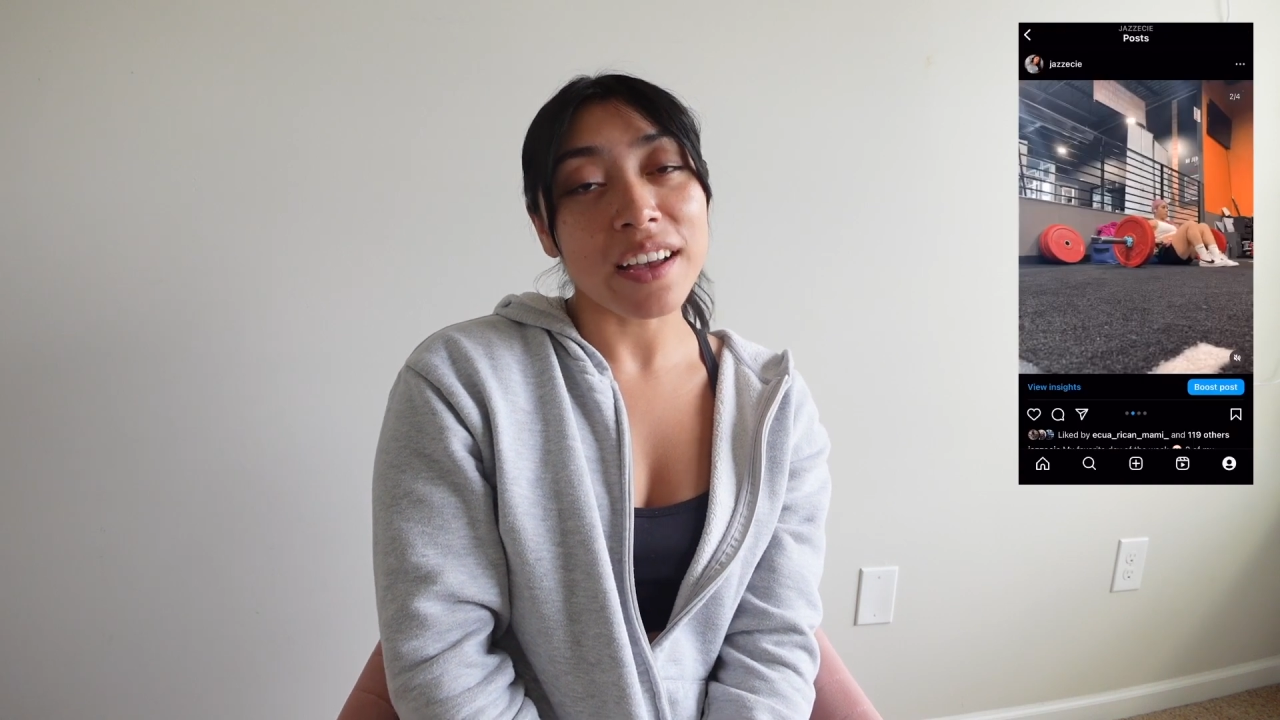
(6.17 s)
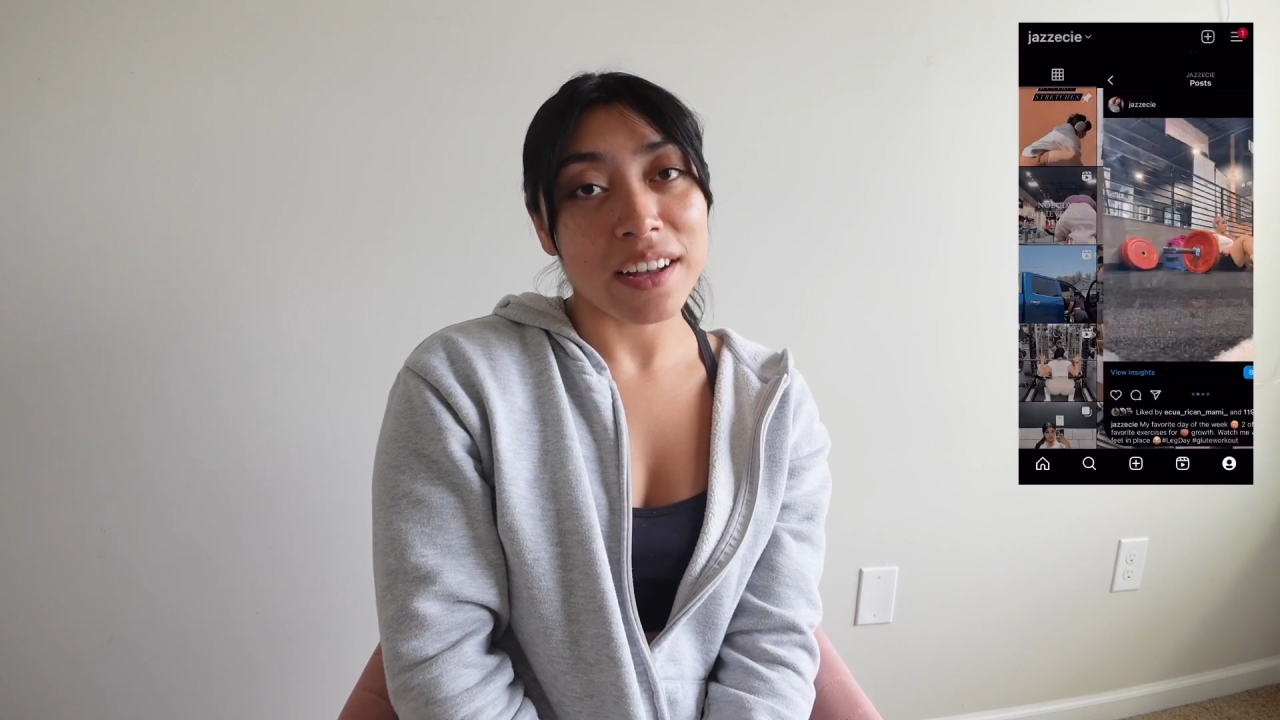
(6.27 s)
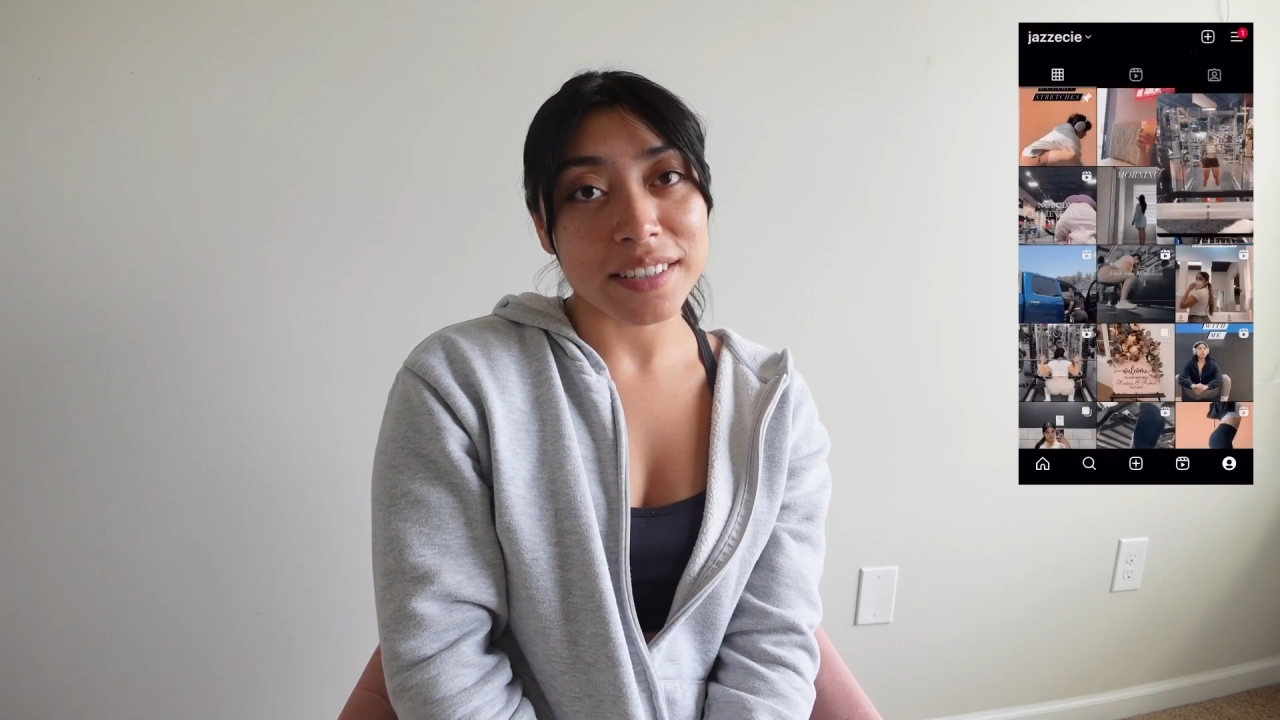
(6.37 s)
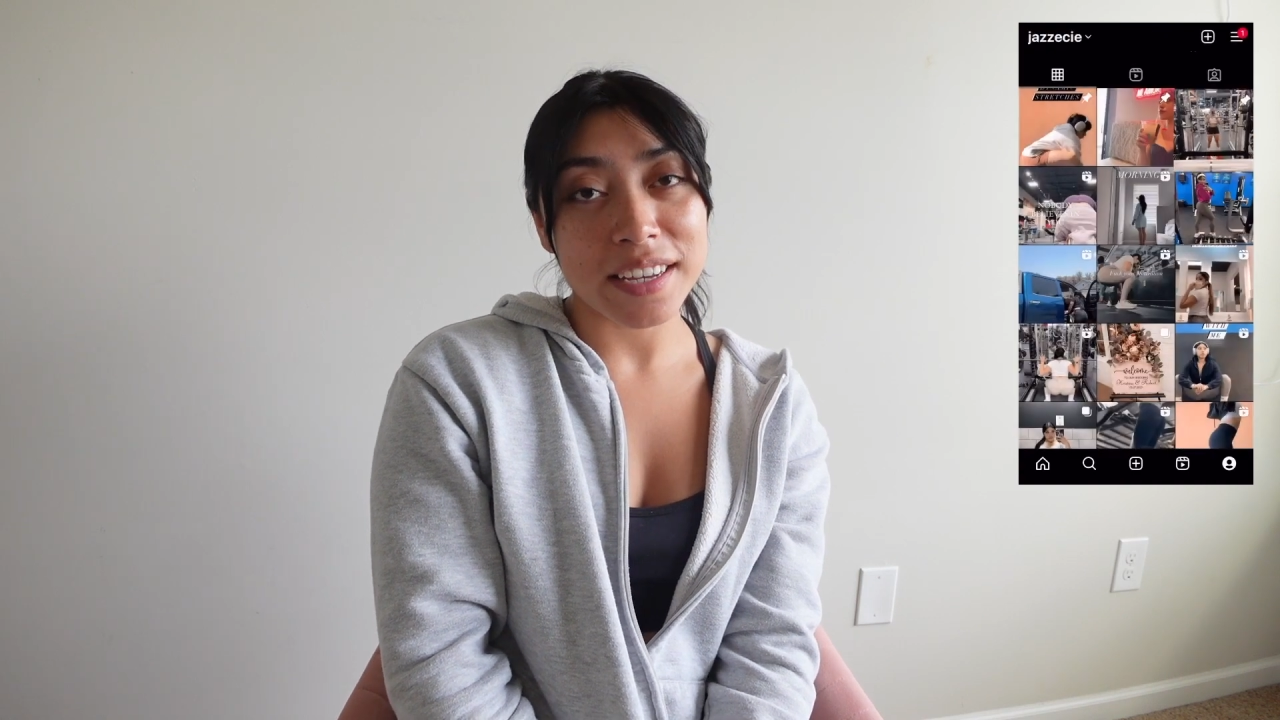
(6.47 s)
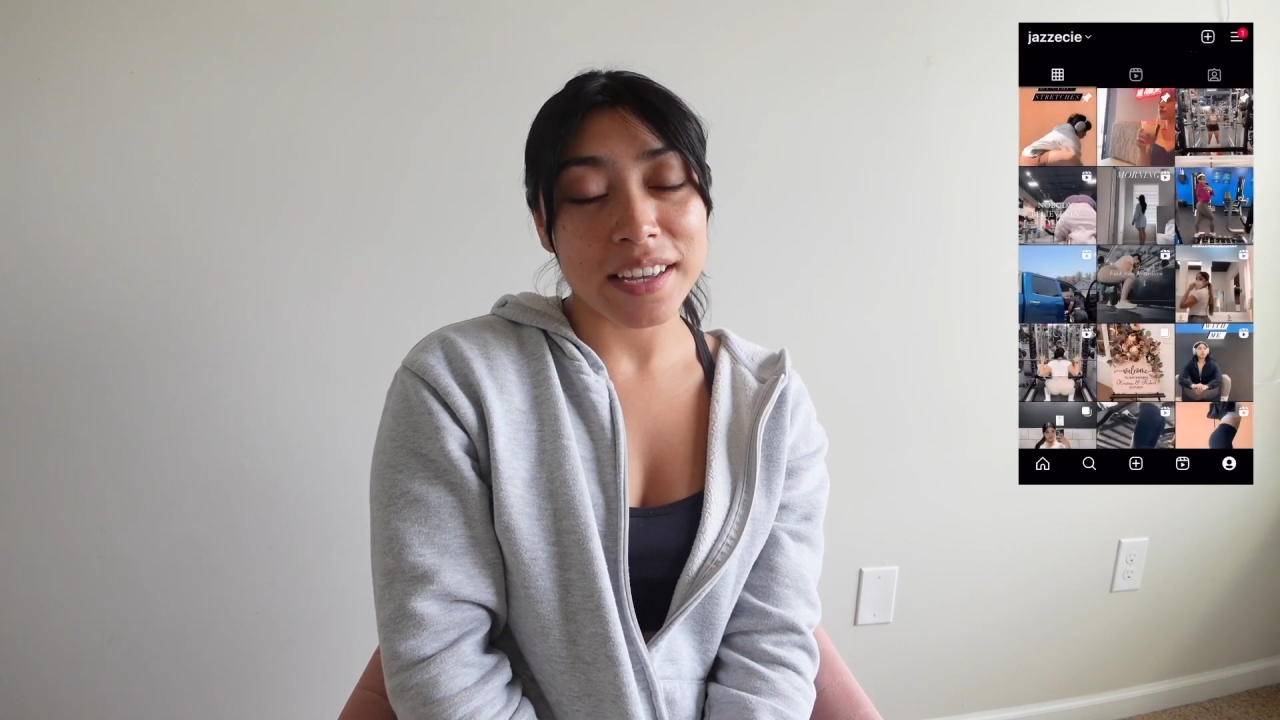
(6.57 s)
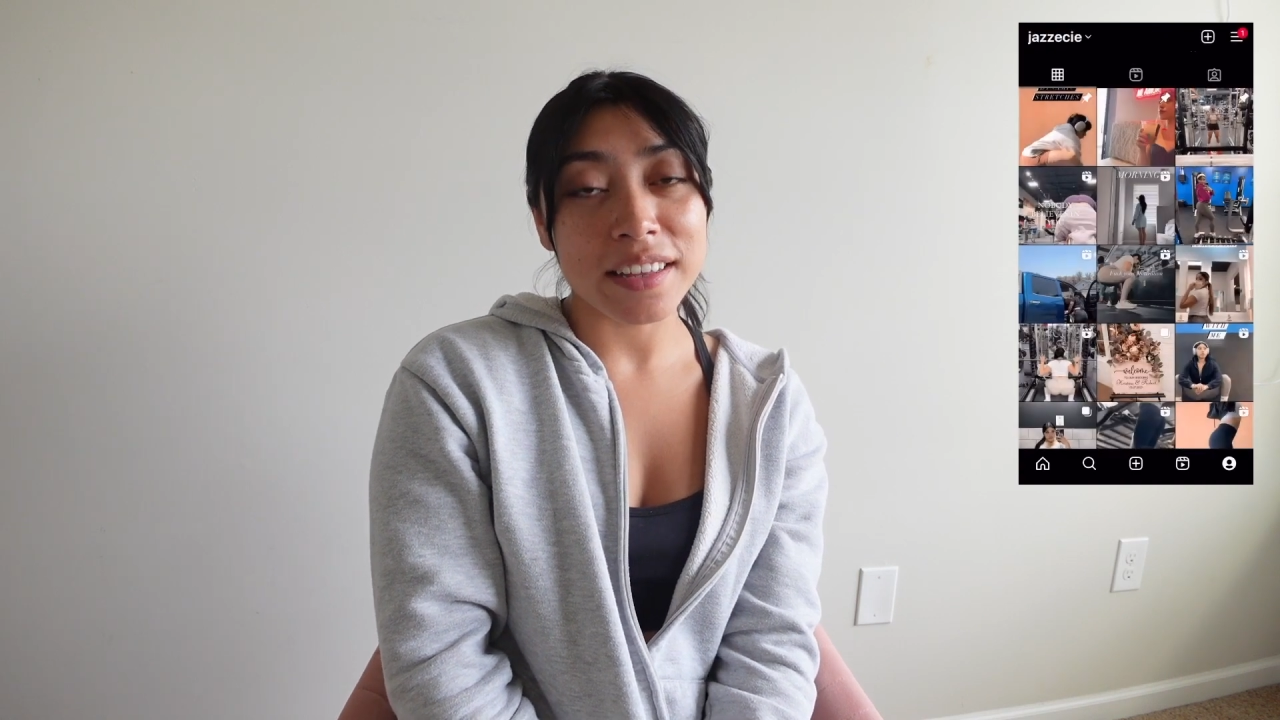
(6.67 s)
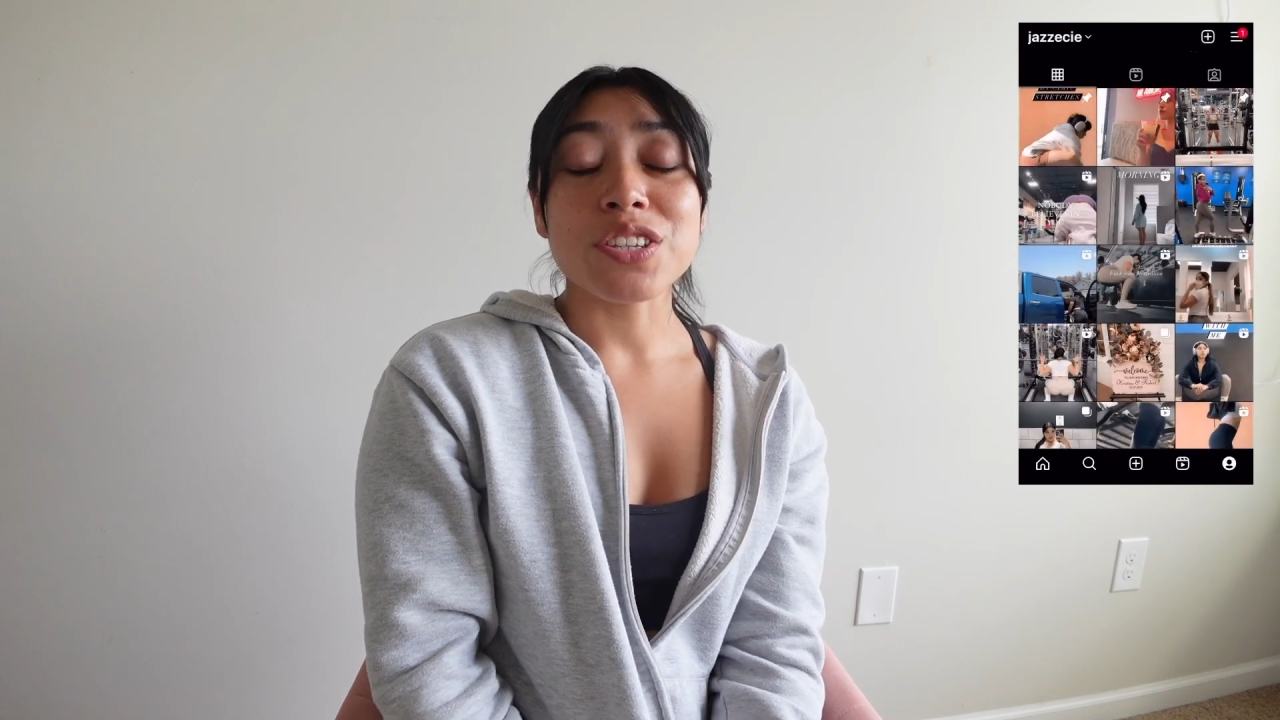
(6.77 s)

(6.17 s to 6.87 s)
content.